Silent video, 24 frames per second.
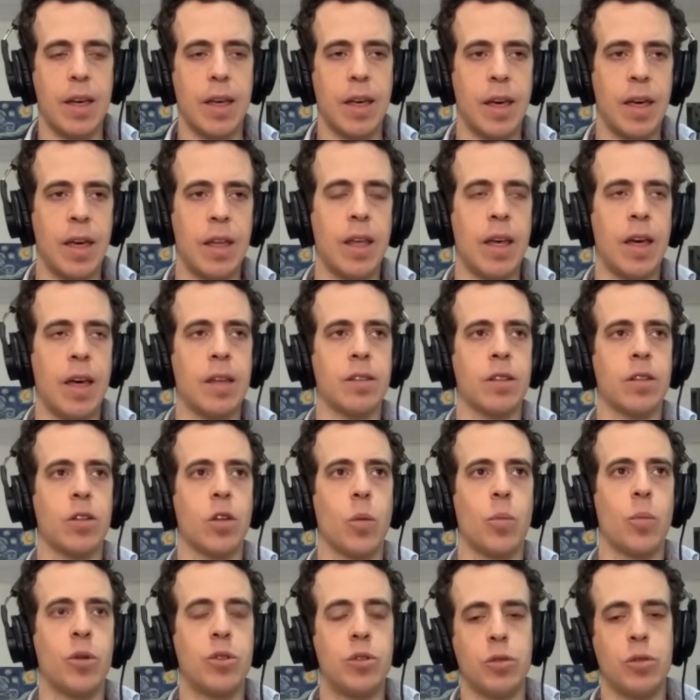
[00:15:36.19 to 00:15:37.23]
it is an
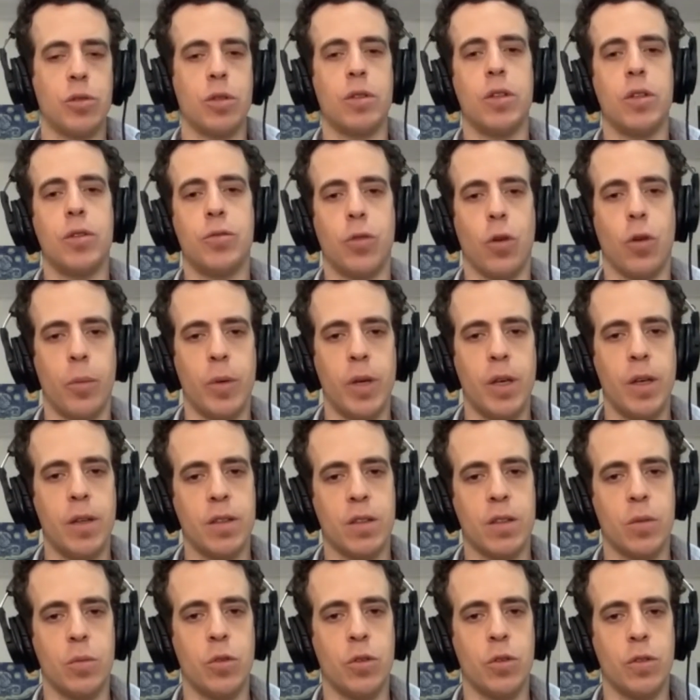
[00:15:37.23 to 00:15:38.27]
opportunity for me as
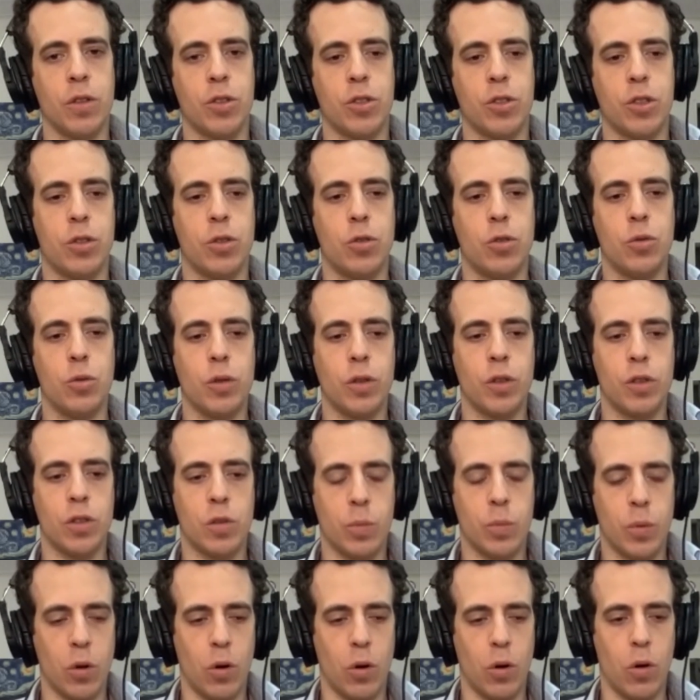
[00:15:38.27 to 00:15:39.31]
a musician to
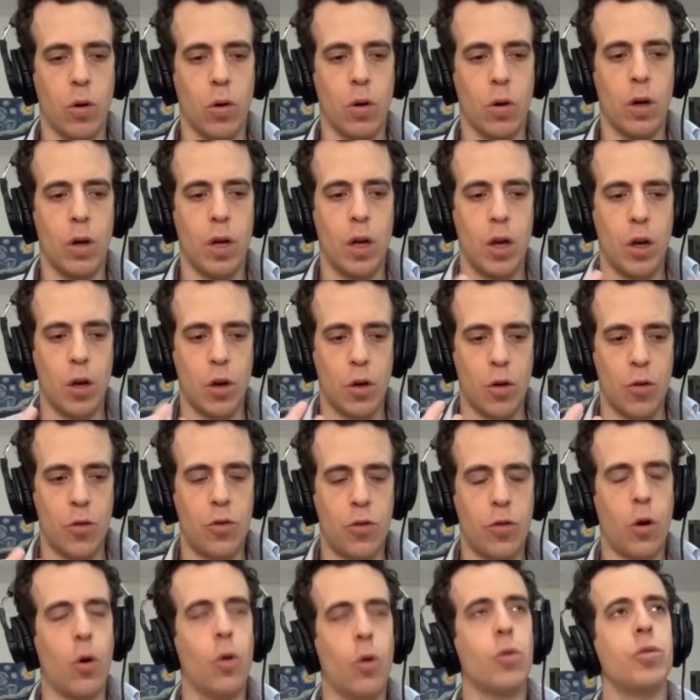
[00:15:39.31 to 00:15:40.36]
explore
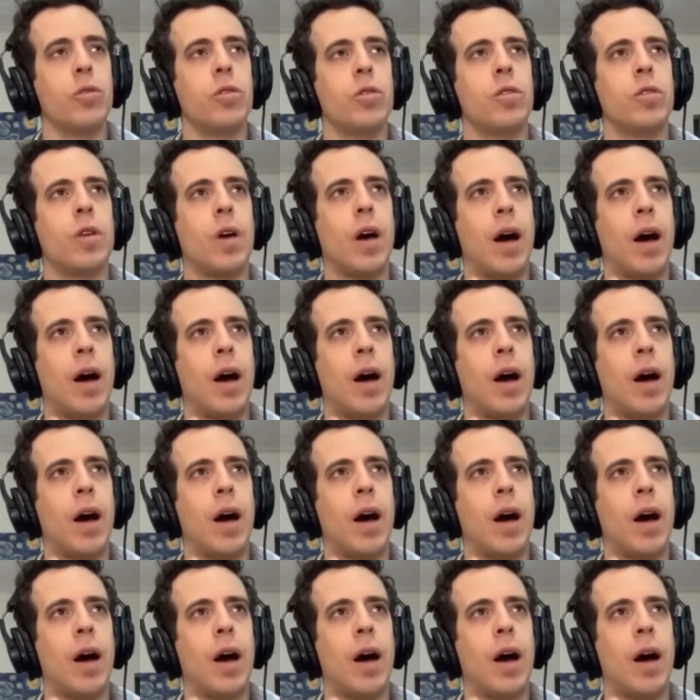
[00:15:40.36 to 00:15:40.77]
those